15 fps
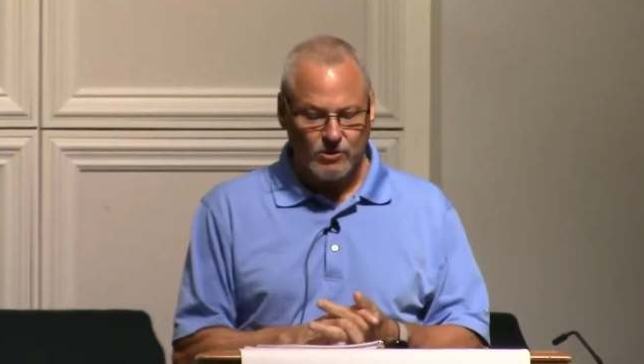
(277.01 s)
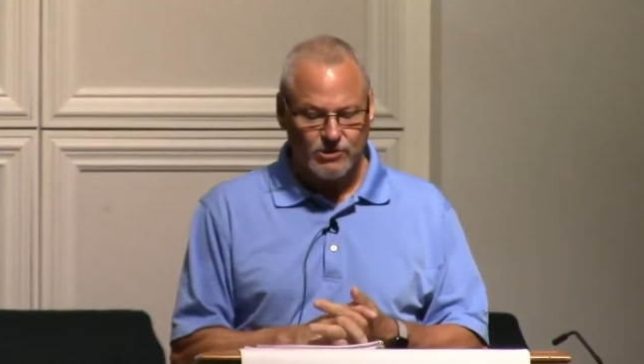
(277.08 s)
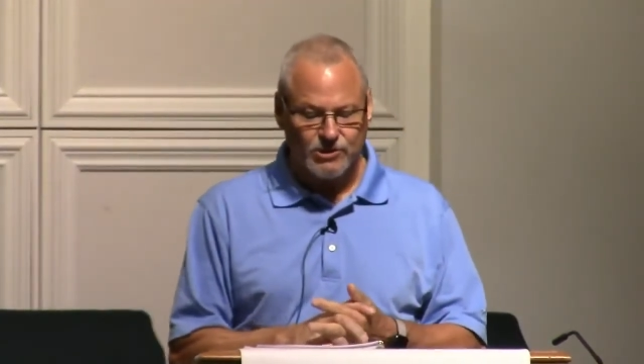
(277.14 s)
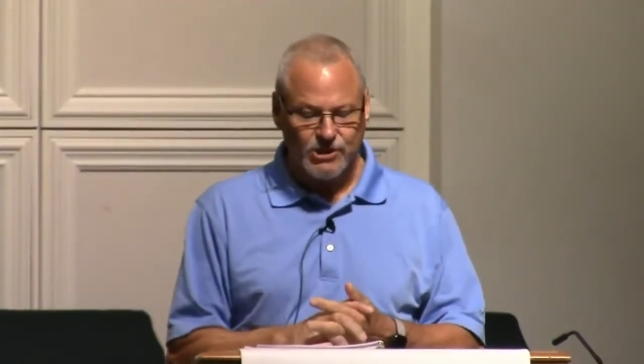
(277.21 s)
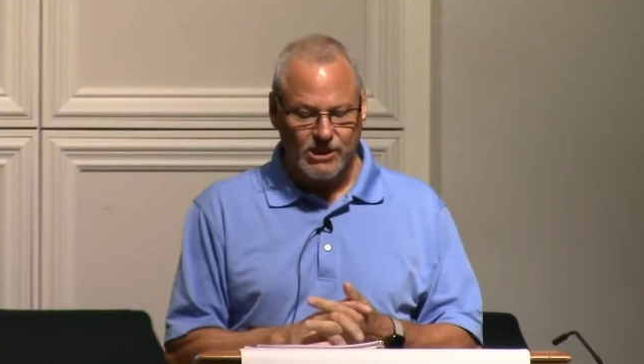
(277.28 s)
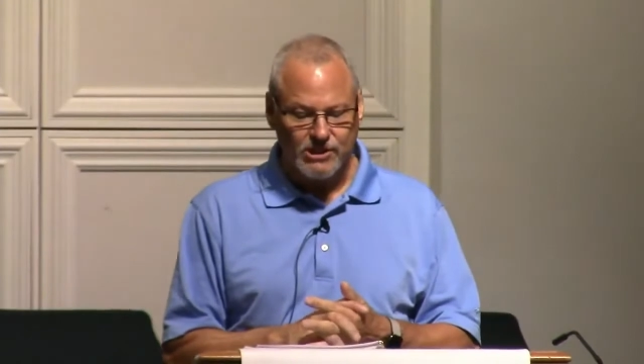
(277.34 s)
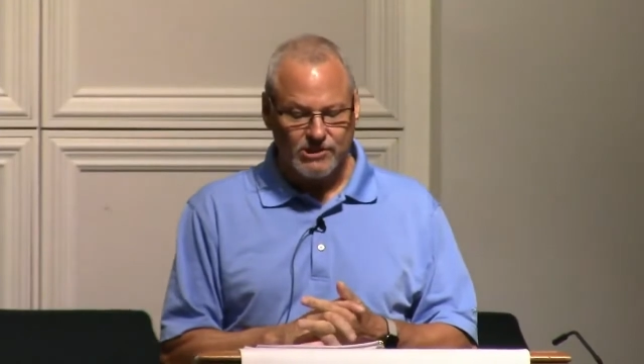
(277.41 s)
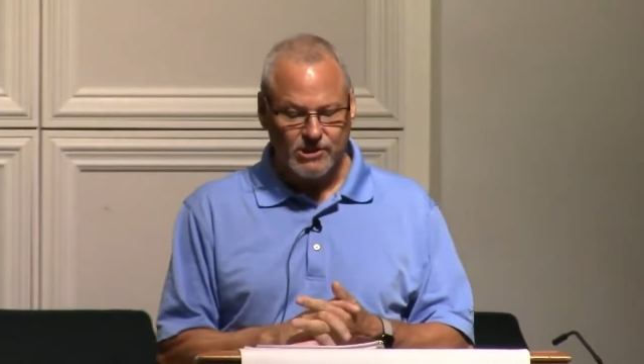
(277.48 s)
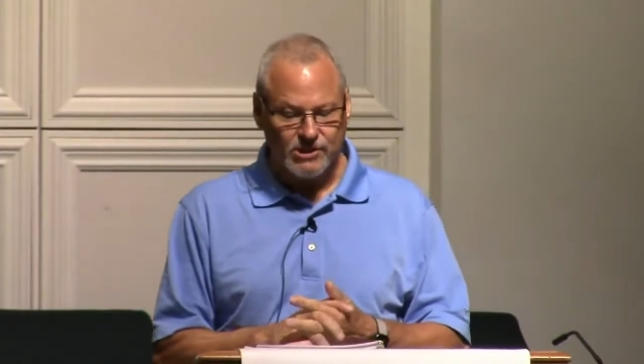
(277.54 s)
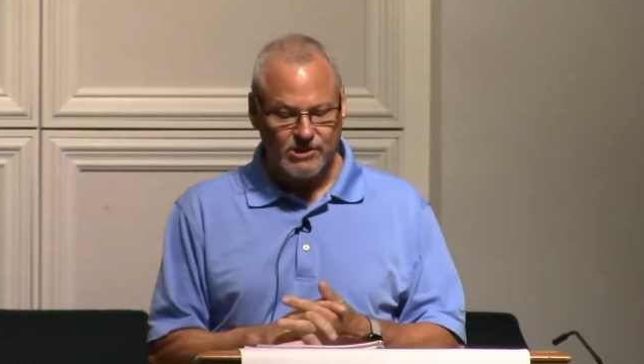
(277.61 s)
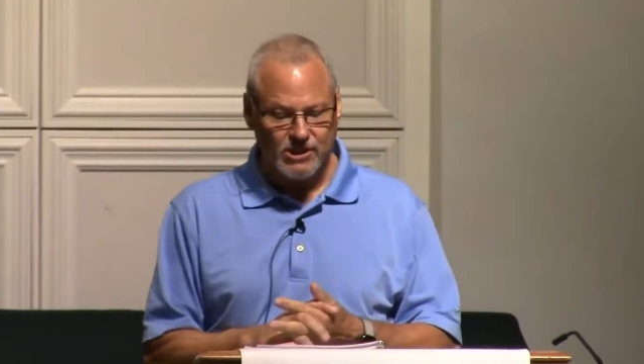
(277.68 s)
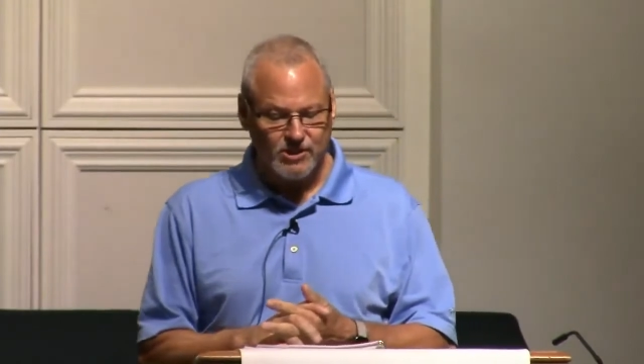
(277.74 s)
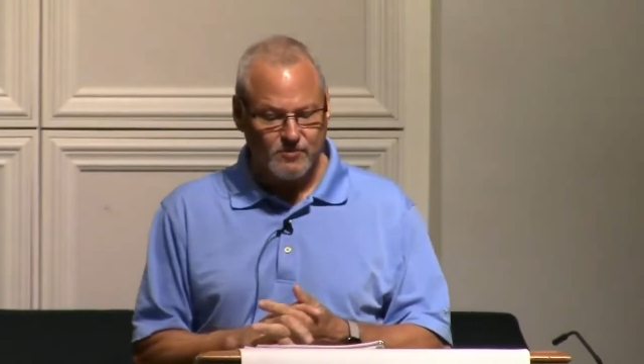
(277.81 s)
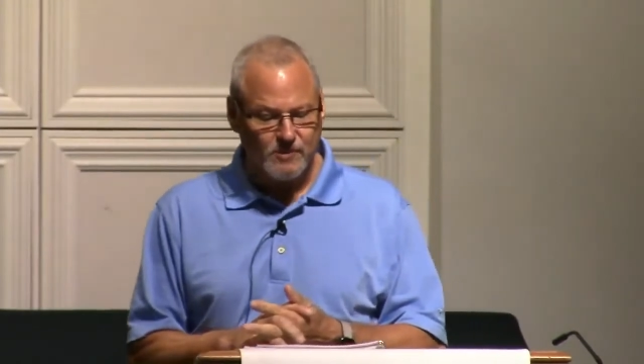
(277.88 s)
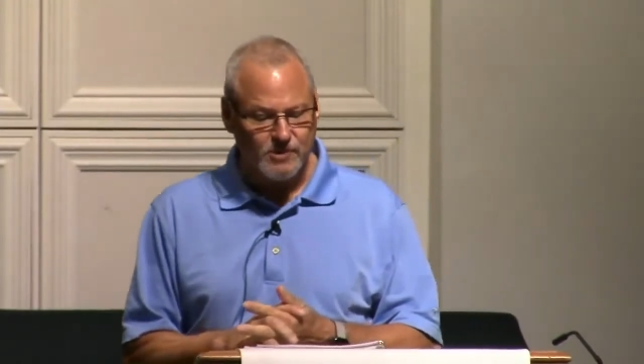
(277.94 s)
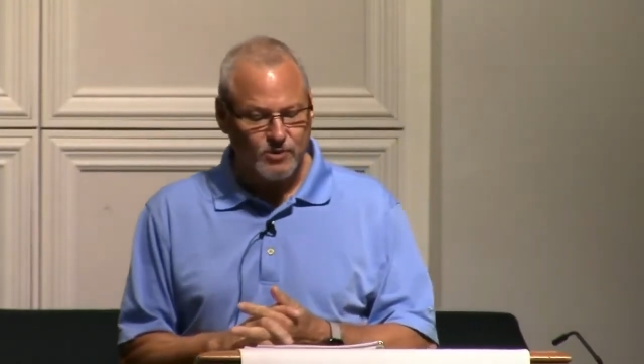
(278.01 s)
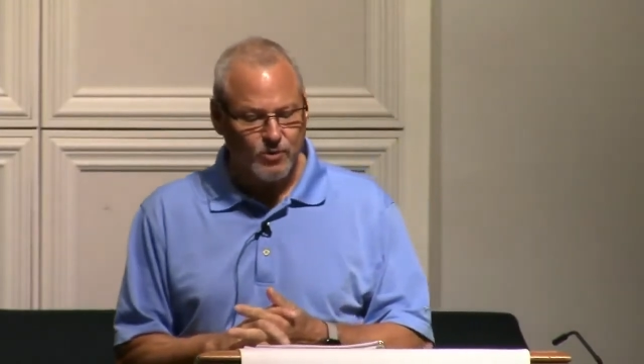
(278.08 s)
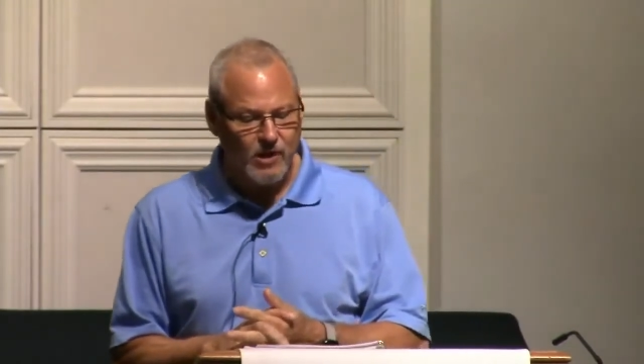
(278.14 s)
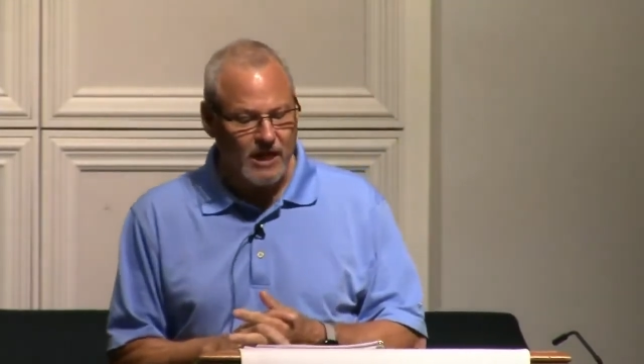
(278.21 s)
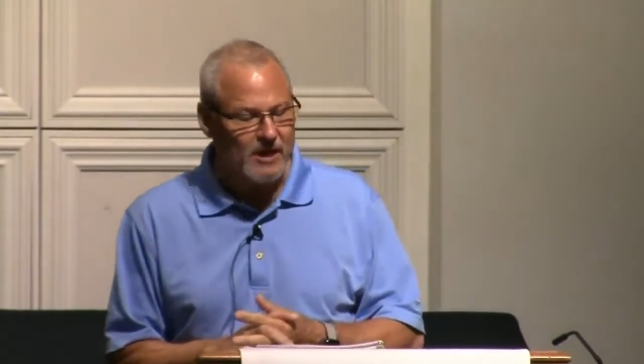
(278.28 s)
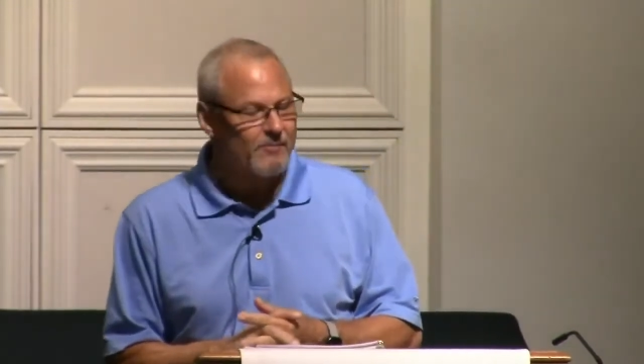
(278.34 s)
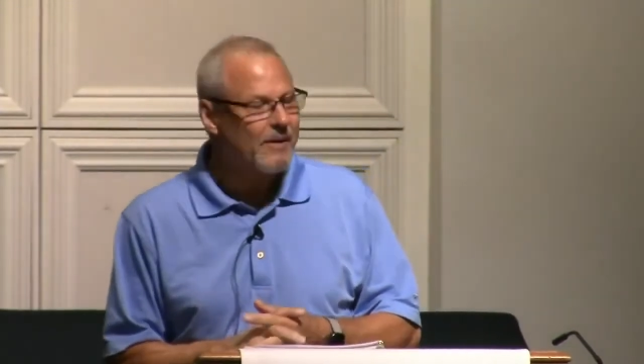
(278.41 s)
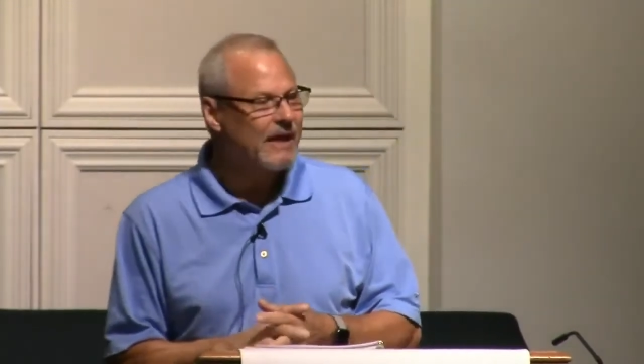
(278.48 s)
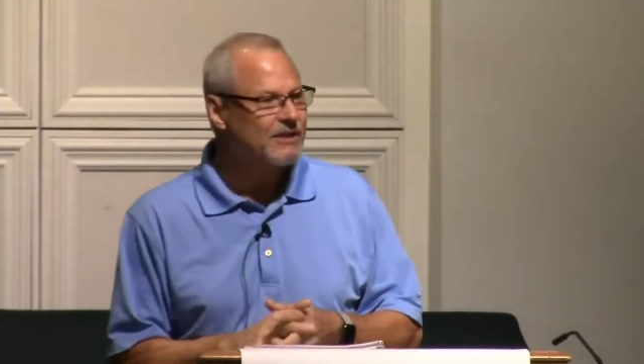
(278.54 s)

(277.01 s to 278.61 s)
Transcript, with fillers: where Jesus is betrayed